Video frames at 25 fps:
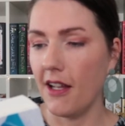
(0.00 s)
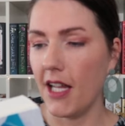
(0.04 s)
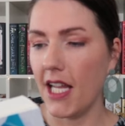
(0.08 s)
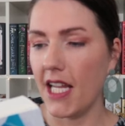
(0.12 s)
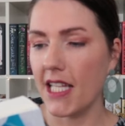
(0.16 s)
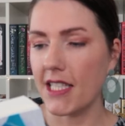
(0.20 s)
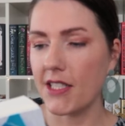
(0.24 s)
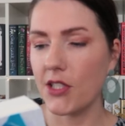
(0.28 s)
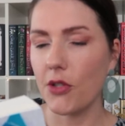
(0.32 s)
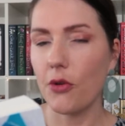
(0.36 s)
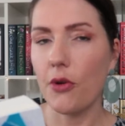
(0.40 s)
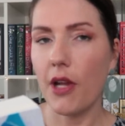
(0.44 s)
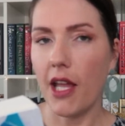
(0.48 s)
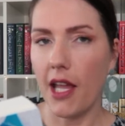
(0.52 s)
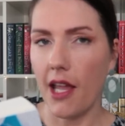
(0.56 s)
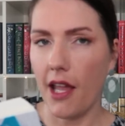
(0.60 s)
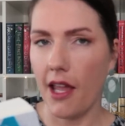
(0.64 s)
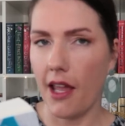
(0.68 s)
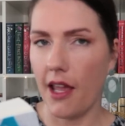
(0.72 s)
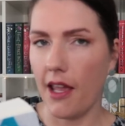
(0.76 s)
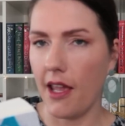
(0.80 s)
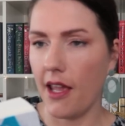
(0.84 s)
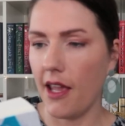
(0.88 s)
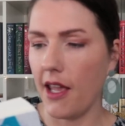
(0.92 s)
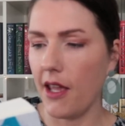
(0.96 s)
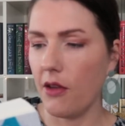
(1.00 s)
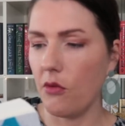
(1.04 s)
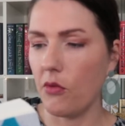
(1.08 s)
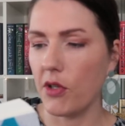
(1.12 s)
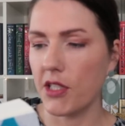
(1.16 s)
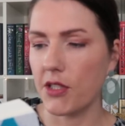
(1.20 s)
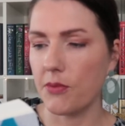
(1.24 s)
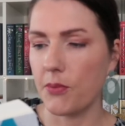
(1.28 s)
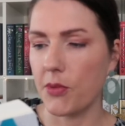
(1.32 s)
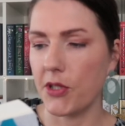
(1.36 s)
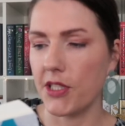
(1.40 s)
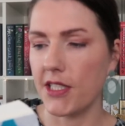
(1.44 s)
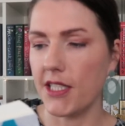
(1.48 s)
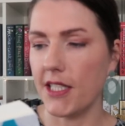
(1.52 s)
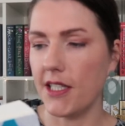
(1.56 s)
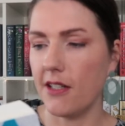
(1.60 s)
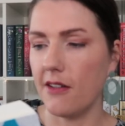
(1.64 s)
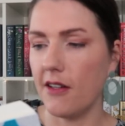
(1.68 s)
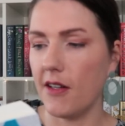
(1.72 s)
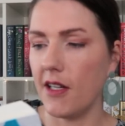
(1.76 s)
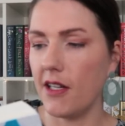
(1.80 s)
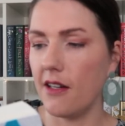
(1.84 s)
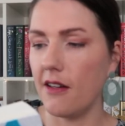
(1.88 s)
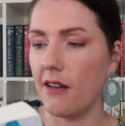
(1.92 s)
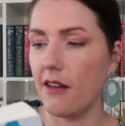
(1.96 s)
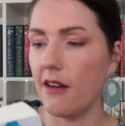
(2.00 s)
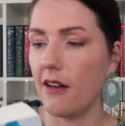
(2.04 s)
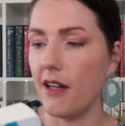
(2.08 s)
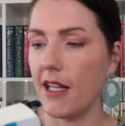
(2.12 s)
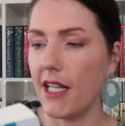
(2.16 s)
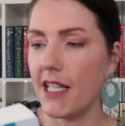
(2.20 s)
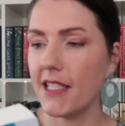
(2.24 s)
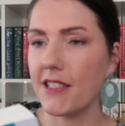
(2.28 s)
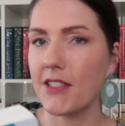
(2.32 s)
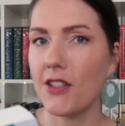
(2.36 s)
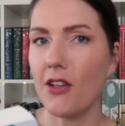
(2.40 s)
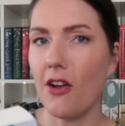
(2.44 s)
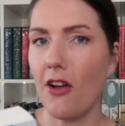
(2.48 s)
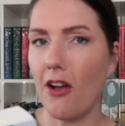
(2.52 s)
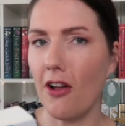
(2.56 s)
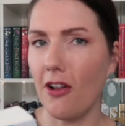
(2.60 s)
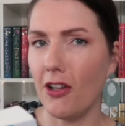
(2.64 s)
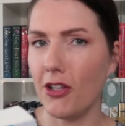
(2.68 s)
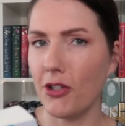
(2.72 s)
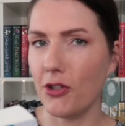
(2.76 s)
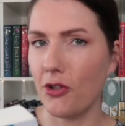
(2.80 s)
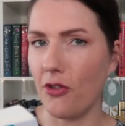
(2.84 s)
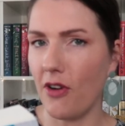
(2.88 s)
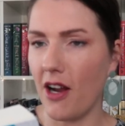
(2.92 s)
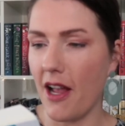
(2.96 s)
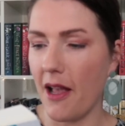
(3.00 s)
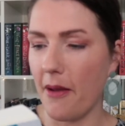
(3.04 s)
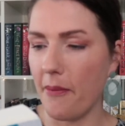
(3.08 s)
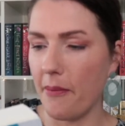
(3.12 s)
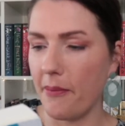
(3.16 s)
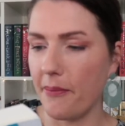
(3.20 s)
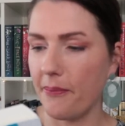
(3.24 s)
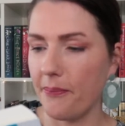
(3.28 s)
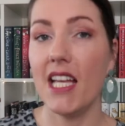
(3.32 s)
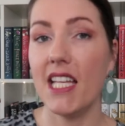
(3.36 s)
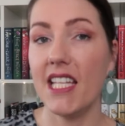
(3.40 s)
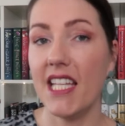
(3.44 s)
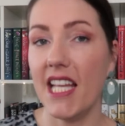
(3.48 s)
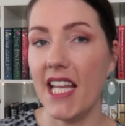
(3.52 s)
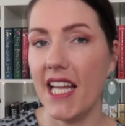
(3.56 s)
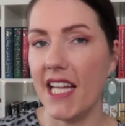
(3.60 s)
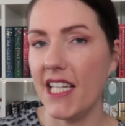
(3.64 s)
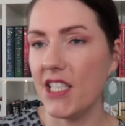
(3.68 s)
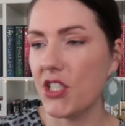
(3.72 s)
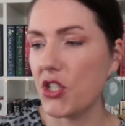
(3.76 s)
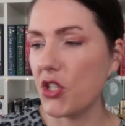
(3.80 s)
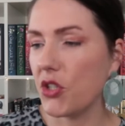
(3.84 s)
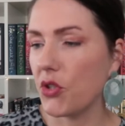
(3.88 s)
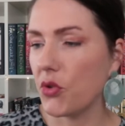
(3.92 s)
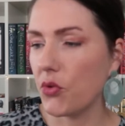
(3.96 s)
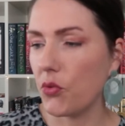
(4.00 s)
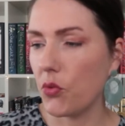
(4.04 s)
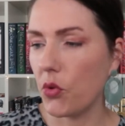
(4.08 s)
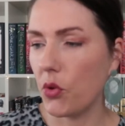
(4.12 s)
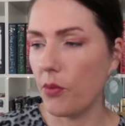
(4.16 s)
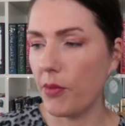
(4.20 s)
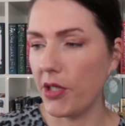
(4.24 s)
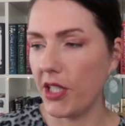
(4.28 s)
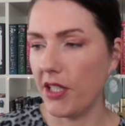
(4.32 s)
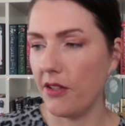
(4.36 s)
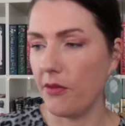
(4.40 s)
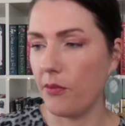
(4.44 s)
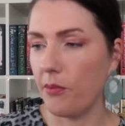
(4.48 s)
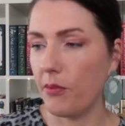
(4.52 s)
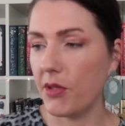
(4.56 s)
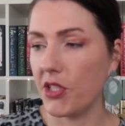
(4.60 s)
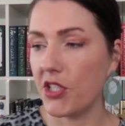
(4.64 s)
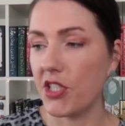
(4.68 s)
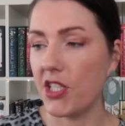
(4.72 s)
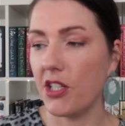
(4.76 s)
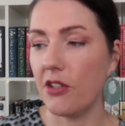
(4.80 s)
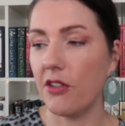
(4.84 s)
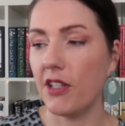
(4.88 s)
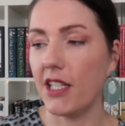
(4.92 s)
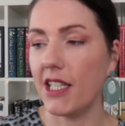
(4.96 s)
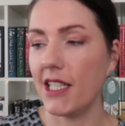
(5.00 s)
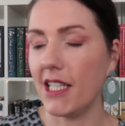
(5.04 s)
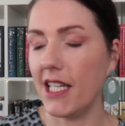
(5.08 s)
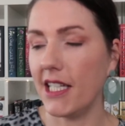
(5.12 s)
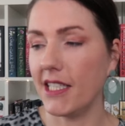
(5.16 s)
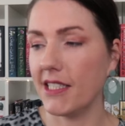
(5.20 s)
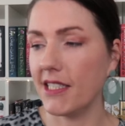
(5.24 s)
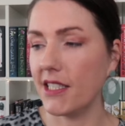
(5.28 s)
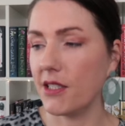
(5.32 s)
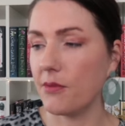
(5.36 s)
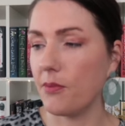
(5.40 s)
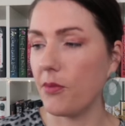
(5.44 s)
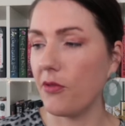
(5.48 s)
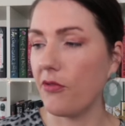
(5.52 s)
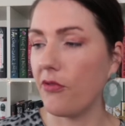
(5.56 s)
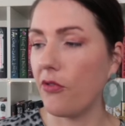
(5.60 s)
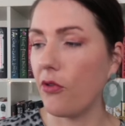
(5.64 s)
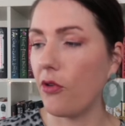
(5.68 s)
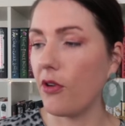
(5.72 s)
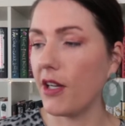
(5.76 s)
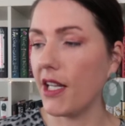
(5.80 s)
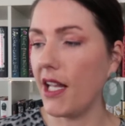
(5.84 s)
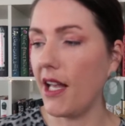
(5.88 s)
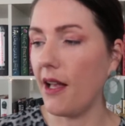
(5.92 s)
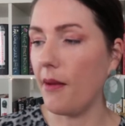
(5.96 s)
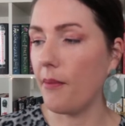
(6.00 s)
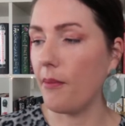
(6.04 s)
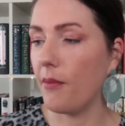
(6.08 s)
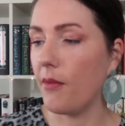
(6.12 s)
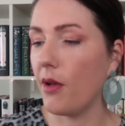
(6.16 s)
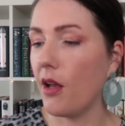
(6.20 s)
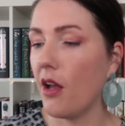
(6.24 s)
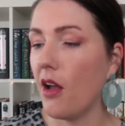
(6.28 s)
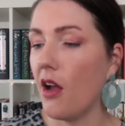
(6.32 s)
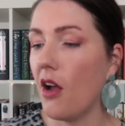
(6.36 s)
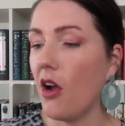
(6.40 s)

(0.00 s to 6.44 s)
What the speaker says: "It's okay," he whispers in her ear. "It's a hologram." An ancient woman materializes before them.